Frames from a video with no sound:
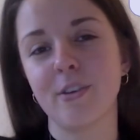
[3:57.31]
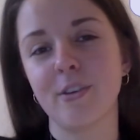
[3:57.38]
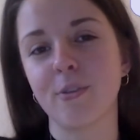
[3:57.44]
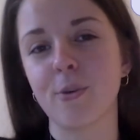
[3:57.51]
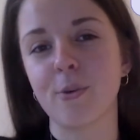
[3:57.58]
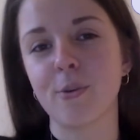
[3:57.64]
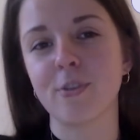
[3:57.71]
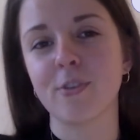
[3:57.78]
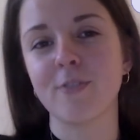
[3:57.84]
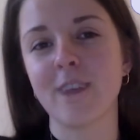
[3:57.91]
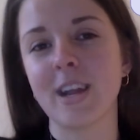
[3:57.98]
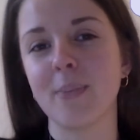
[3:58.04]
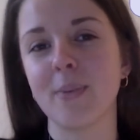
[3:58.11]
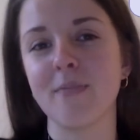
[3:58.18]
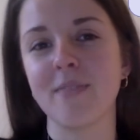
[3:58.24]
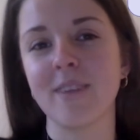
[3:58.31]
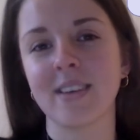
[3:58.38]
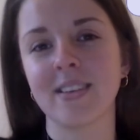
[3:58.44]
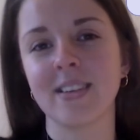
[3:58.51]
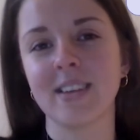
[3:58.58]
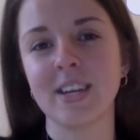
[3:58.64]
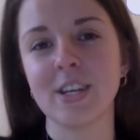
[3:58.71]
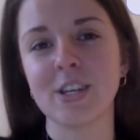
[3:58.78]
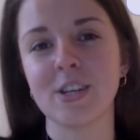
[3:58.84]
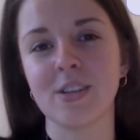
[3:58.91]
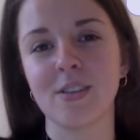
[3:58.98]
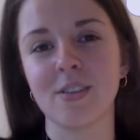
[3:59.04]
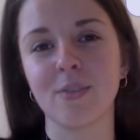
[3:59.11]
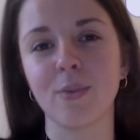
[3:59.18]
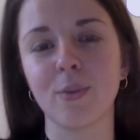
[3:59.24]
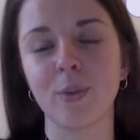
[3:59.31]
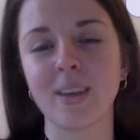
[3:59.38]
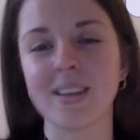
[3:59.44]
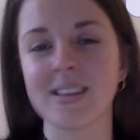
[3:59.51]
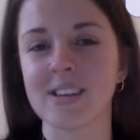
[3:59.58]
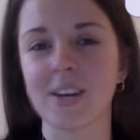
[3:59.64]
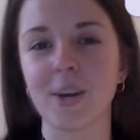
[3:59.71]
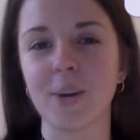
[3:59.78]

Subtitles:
of course, developing vaccinations for the entire